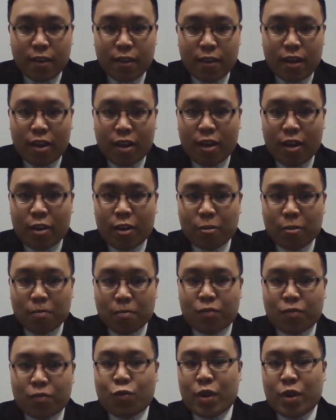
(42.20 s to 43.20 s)

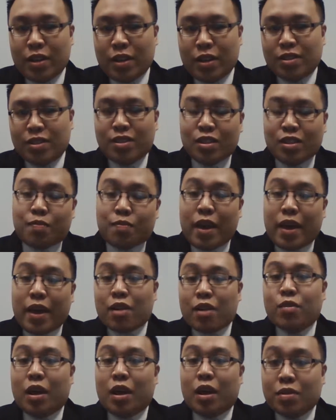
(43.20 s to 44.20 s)
For instance, back
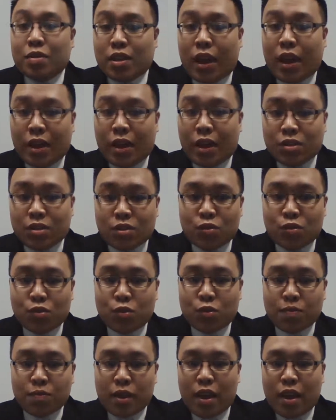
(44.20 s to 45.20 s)
when I was in high school,